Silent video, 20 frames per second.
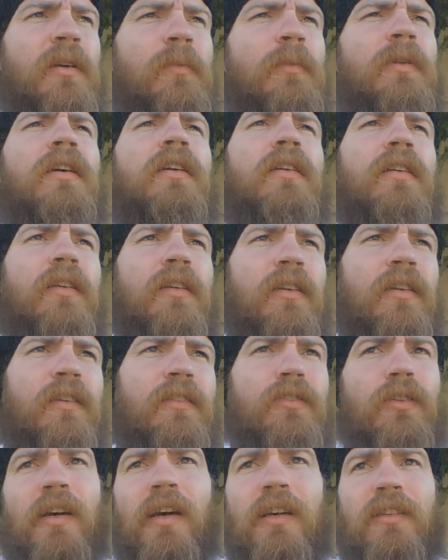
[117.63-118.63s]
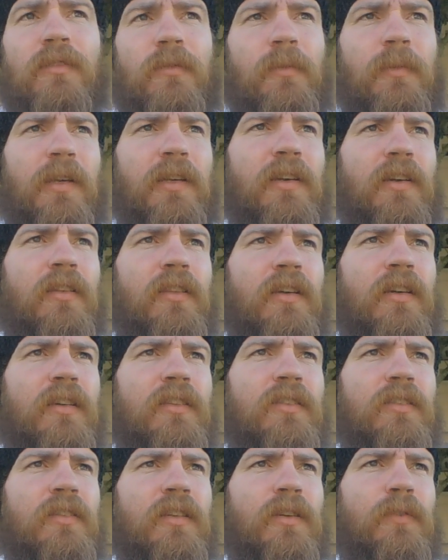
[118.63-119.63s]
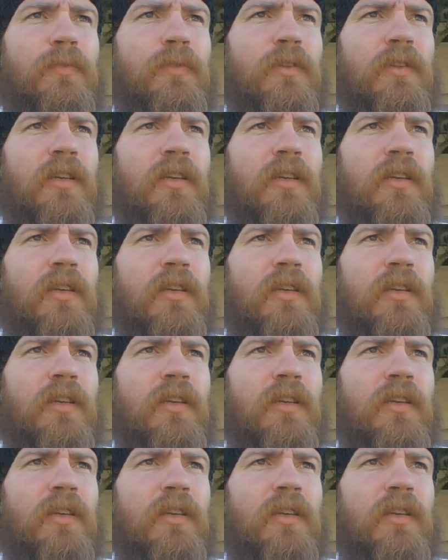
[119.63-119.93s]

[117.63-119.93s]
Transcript: I'm like. So I asked them, like, y'all lost? You looking for